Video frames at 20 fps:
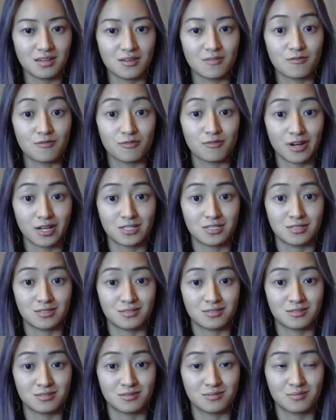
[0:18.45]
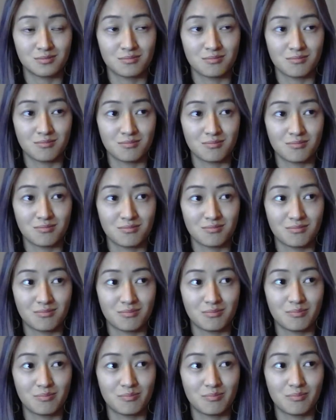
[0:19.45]
and frightened
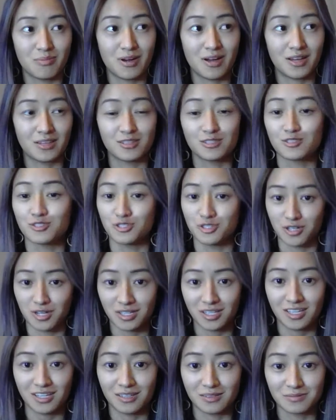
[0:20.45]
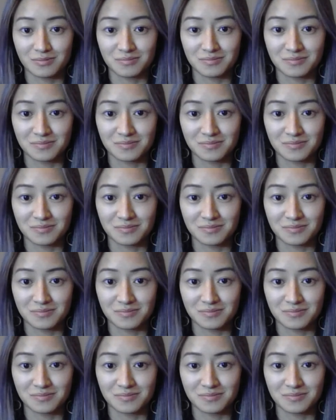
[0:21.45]
by this journey.